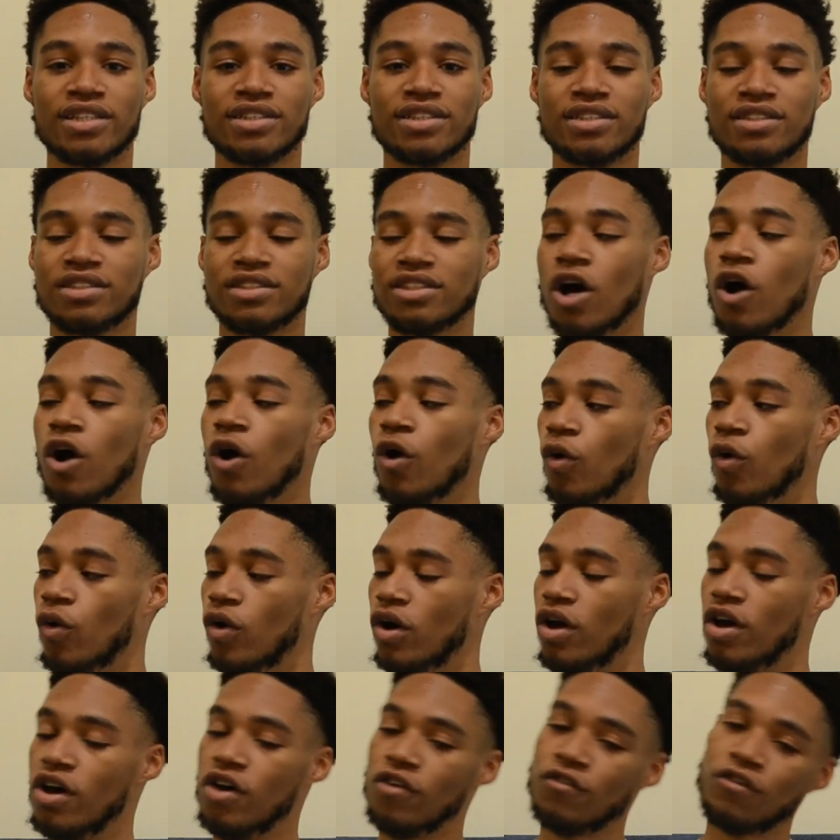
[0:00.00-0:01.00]
So,
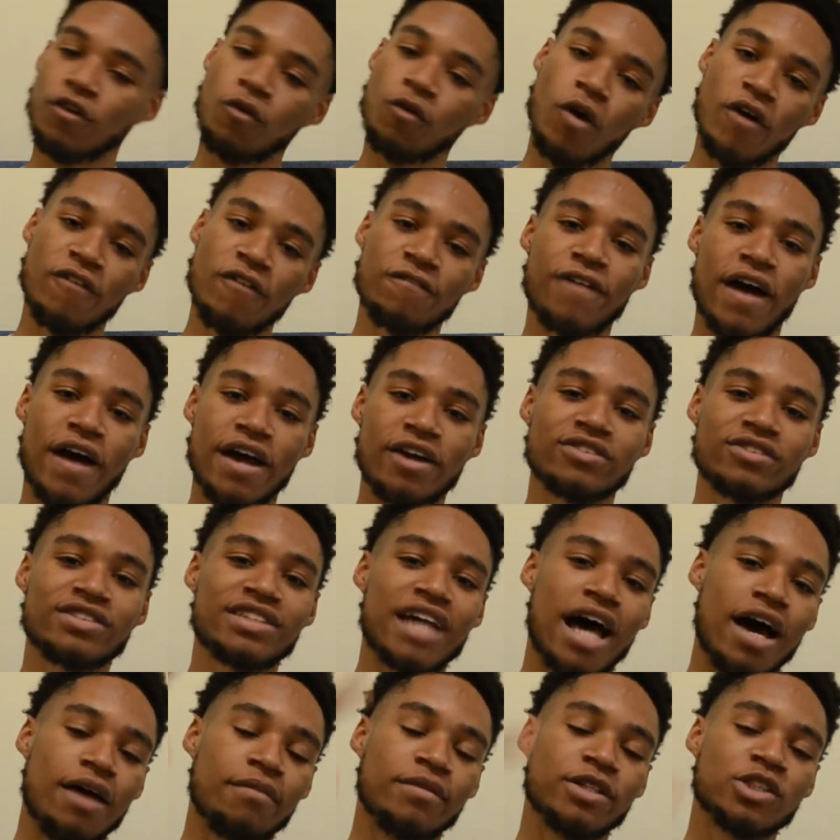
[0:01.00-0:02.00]
for one final
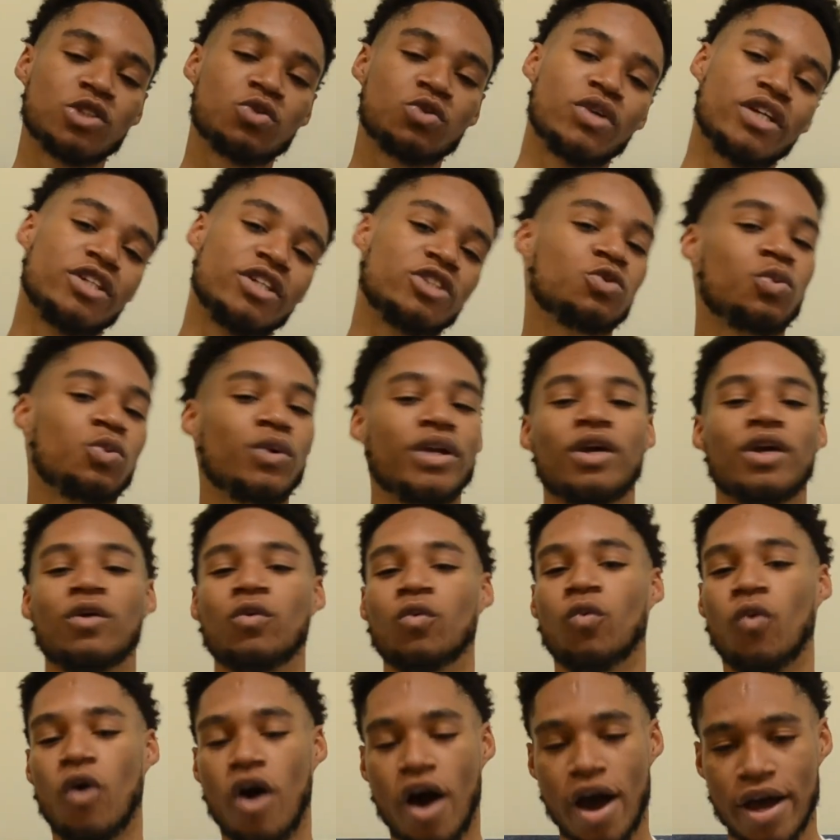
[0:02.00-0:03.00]
time in
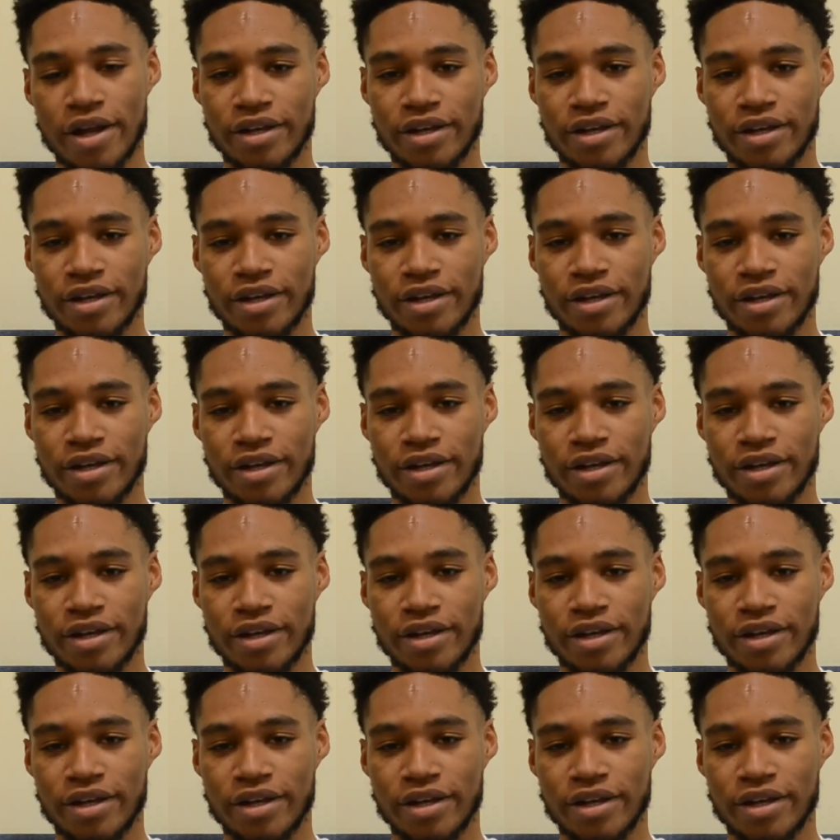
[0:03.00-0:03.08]
2021,